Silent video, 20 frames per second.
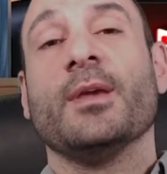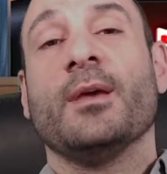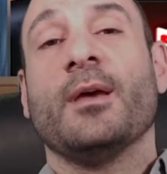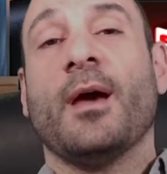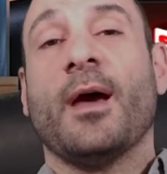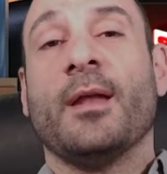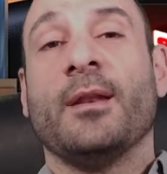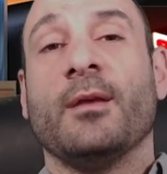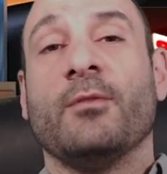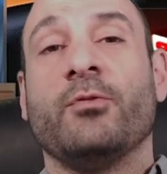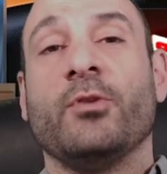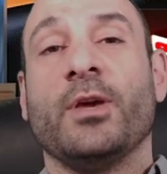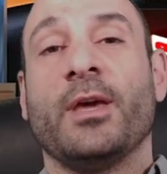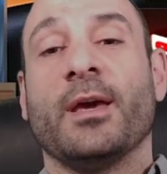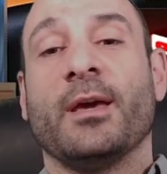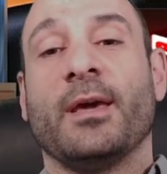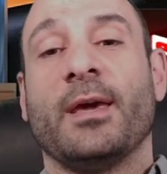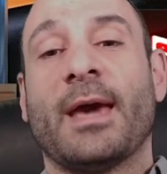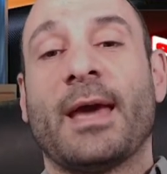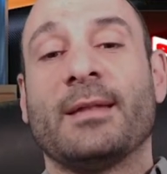And if we
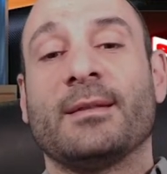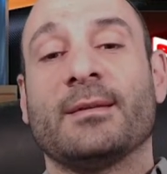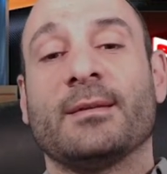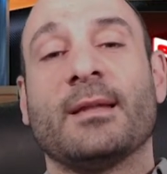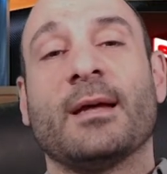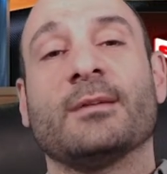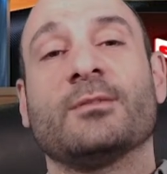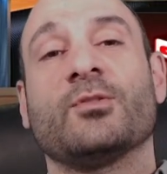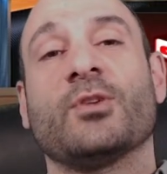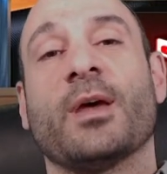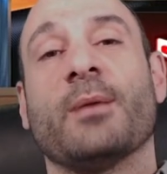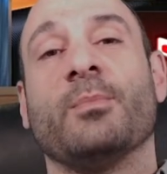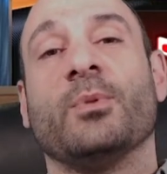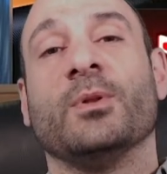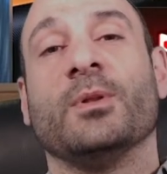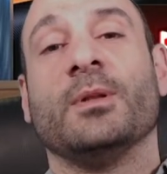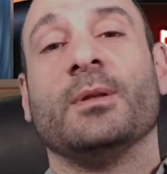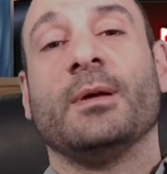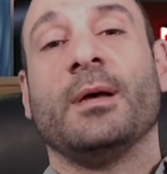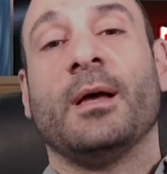can get that
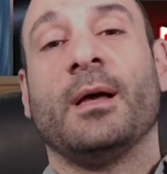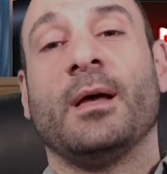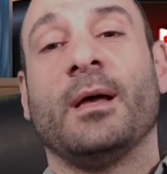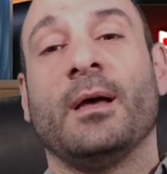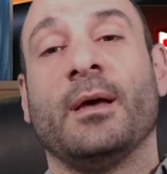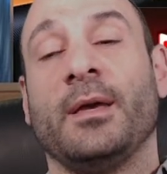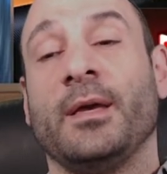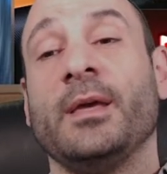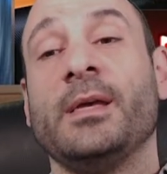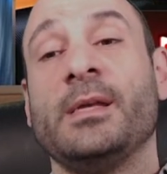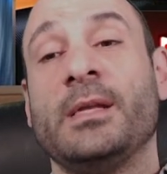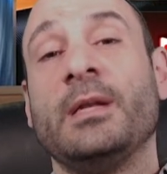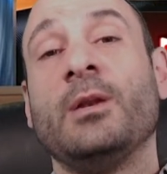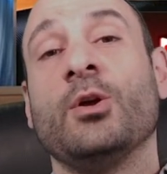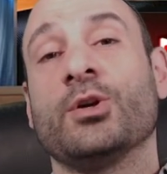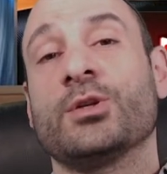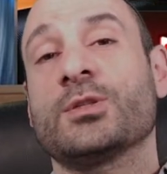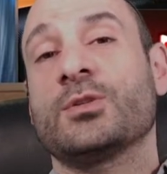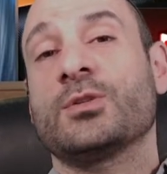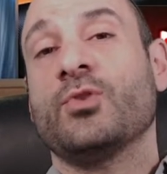treble, it
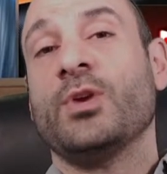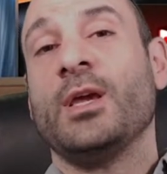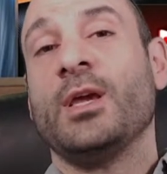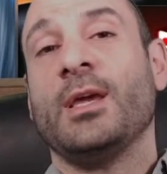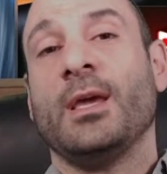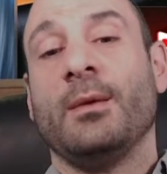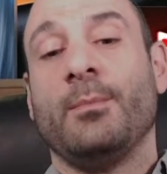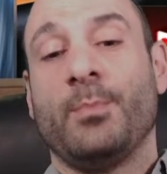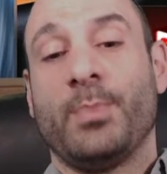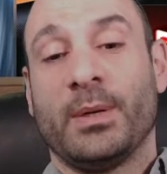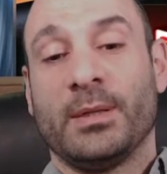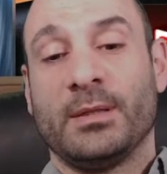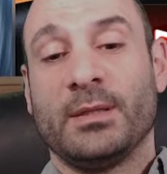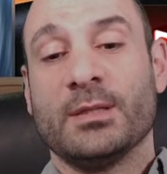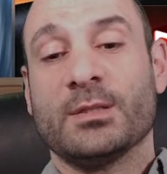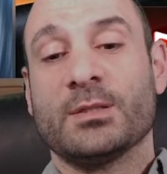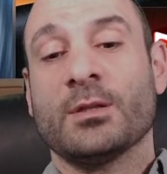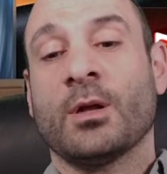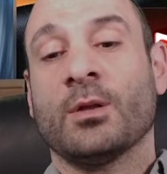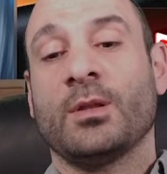looks tricky, but
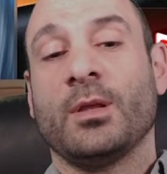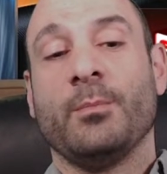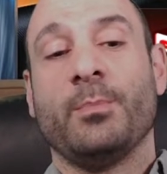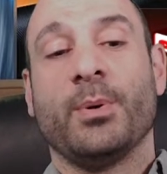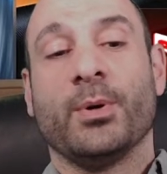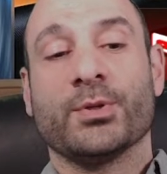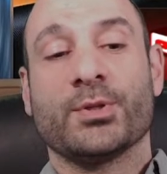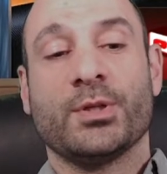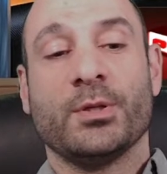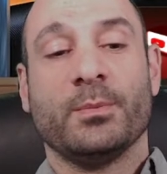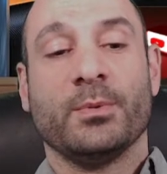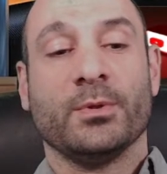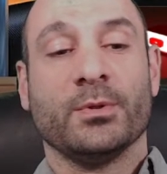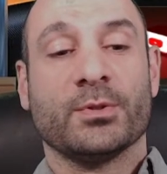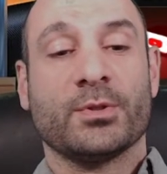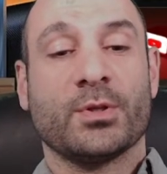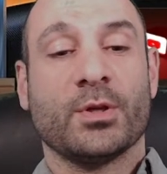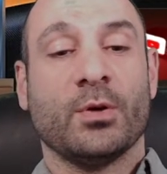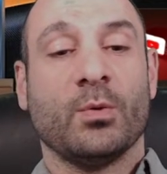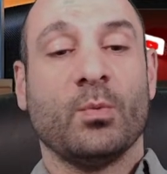it's not impossible.
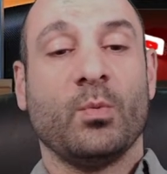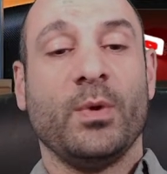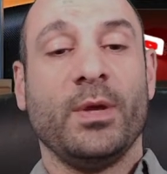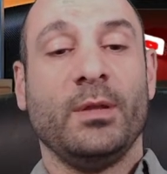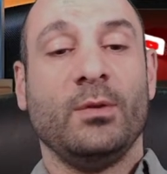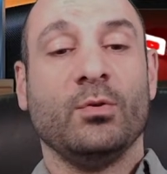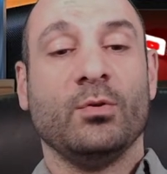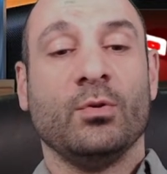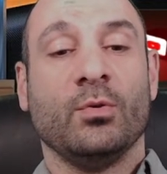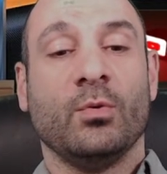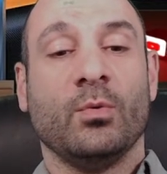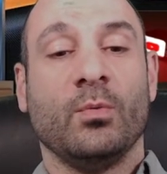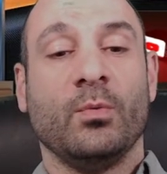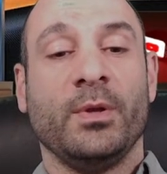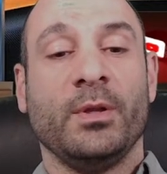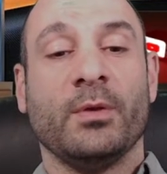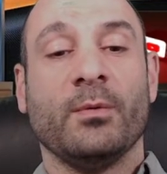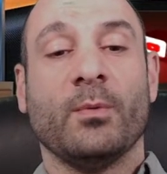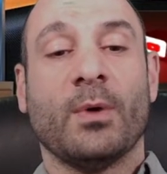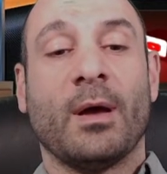So we do.
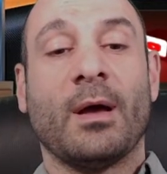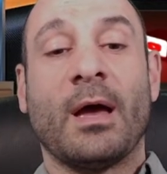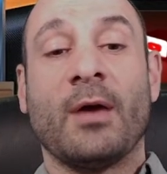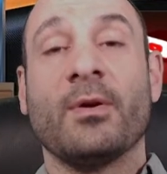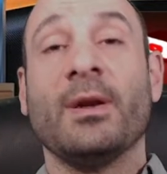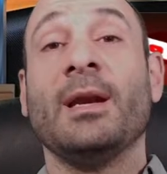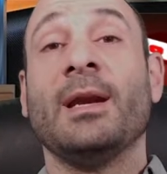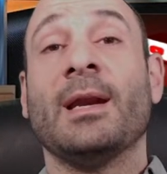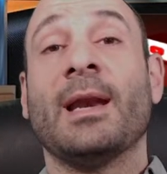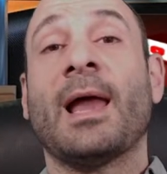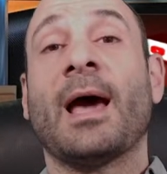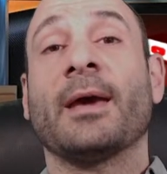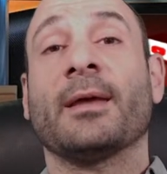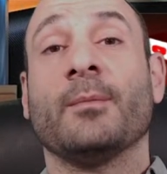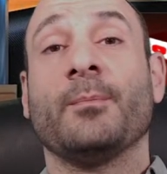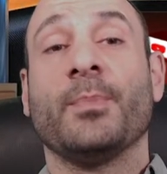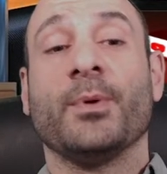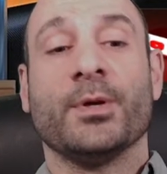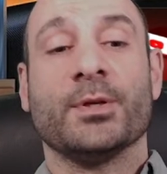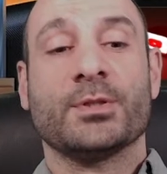I really like
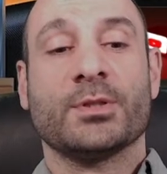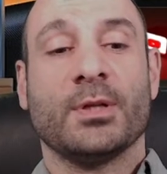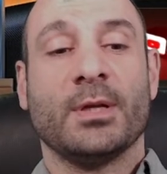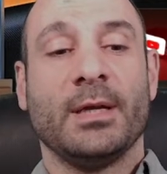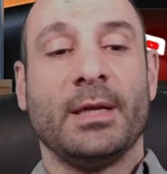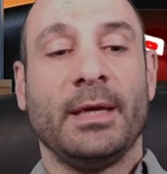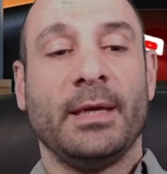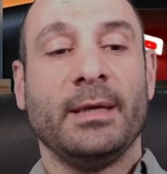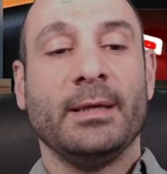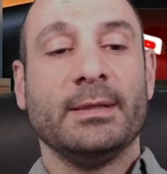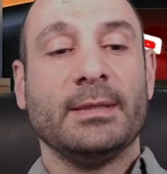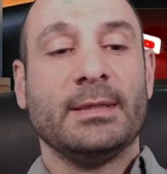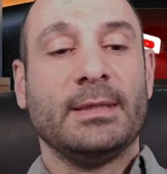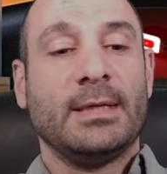it personally.